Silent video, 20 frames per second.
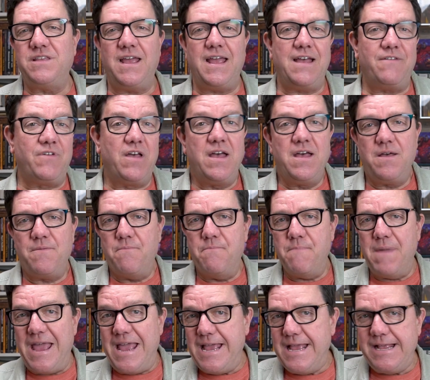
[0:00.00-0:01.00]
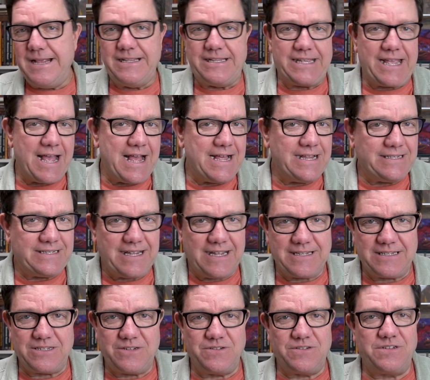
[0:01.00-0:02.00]
they have maze
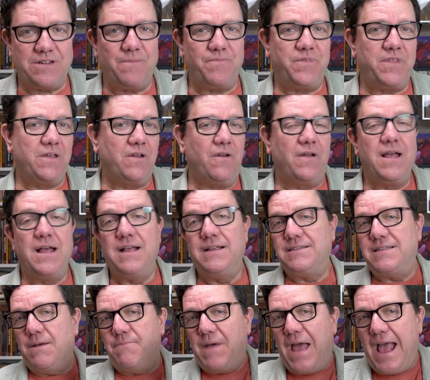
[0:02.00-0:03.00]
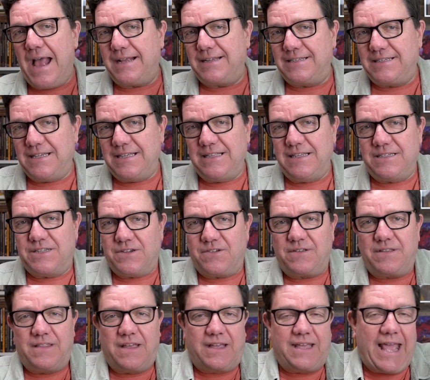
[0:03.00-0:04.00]
contests or something? Or tabaxi, these are
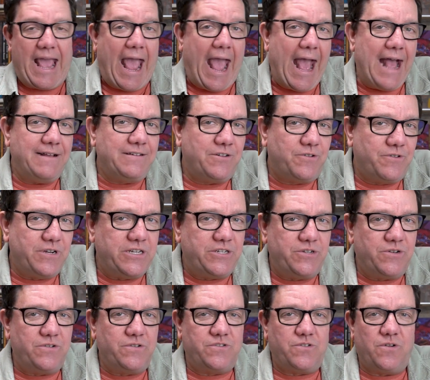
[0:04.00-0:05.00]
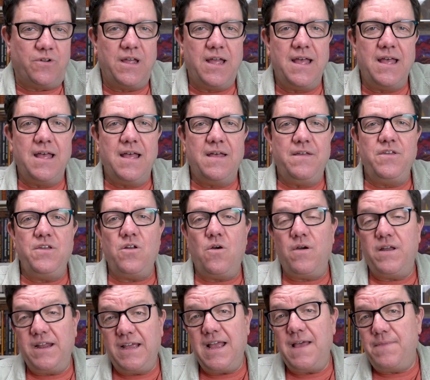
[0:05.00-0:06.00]
the cat creatures, or, you know,
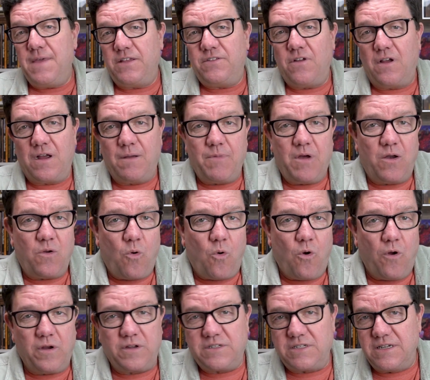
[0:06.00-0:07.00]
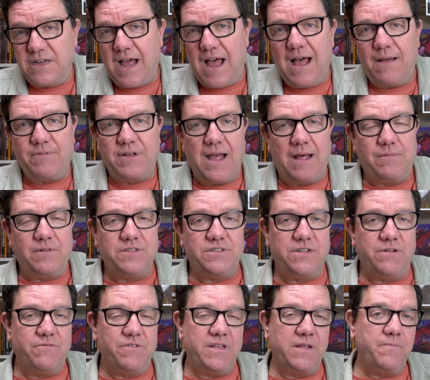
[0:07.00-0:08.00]
and again, they talk about orcs and hobgoblins
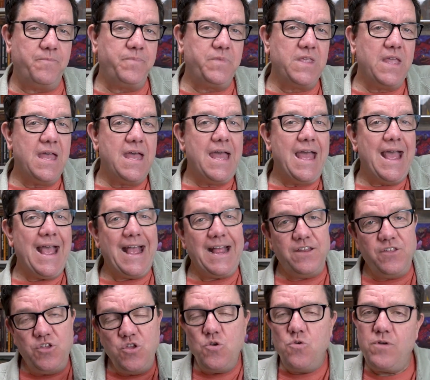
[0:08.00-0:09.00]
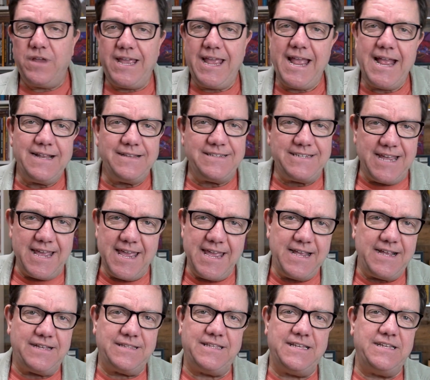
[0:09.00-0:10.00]
and everything. And you can
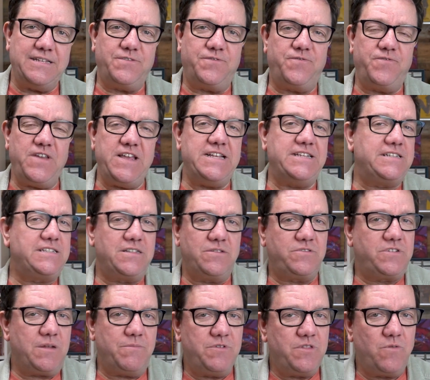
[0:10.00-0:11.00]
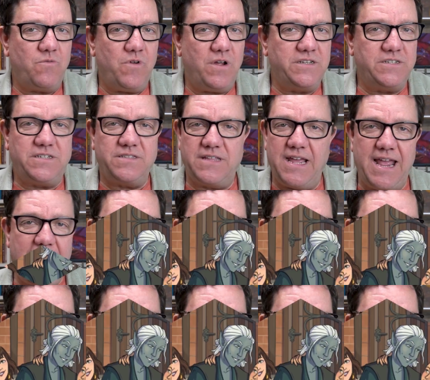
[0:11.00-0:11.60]
take these feasts of some of the ones, they